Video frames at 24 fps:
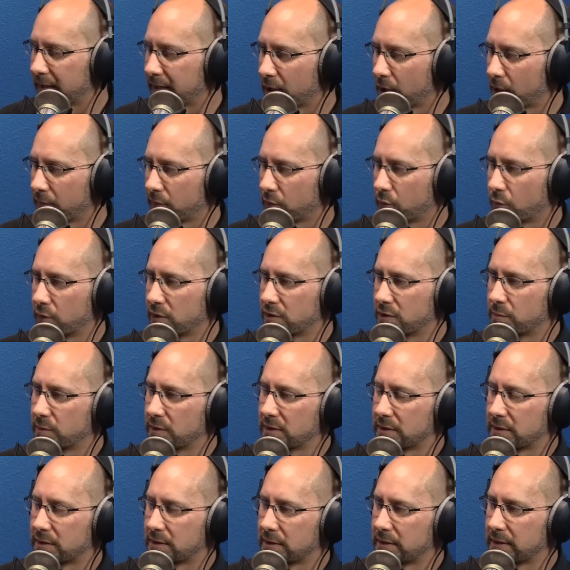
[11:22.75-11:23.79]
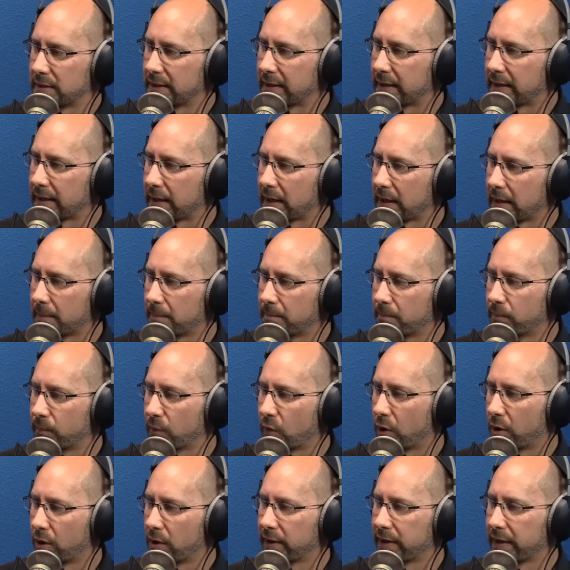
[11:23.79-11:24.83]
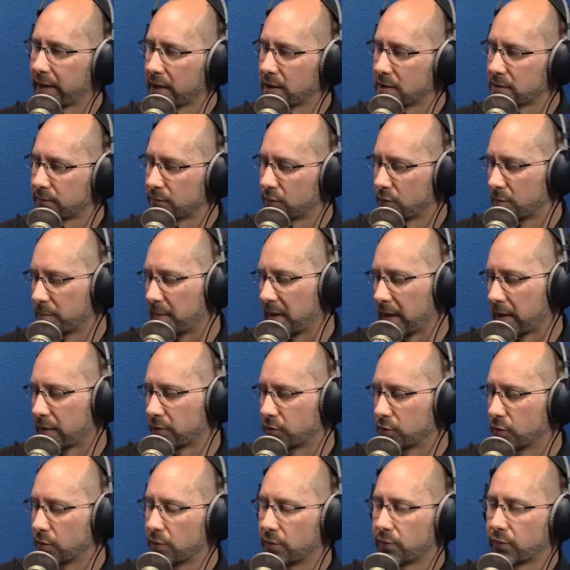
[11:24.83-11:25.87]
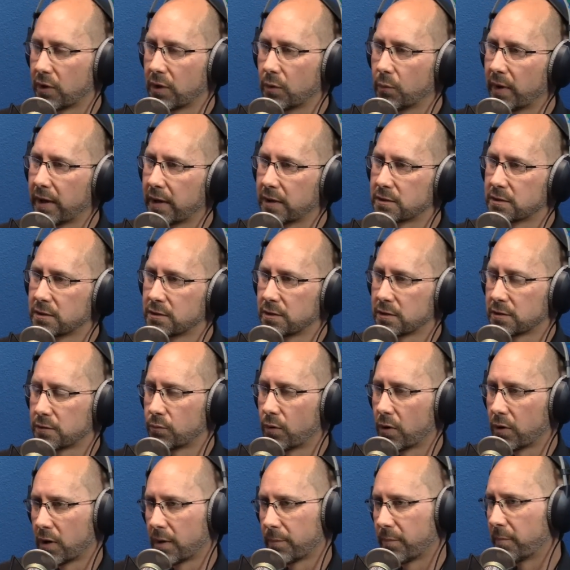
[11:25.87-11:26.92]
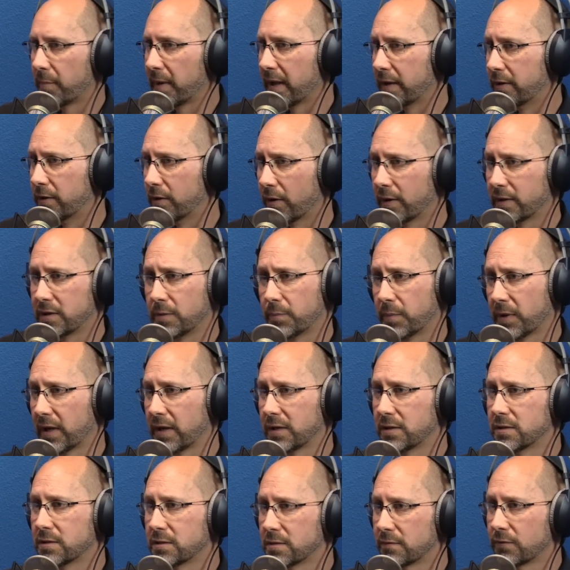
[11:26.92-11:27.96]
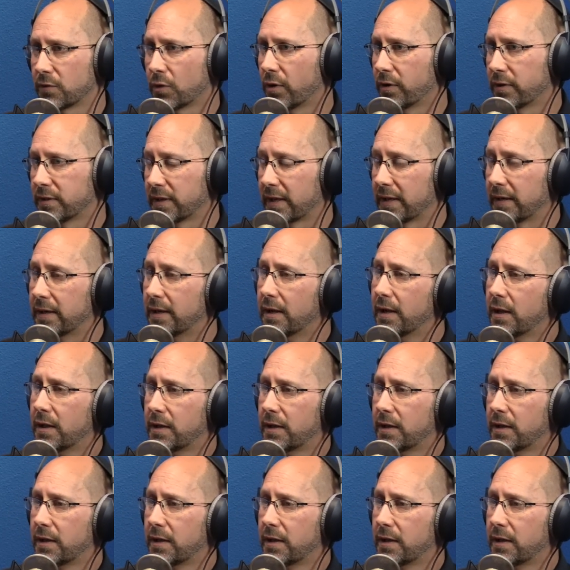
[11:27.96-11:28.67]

over Christmas um, holidays for about two, three weeks and just wrote up about ninety pages of content.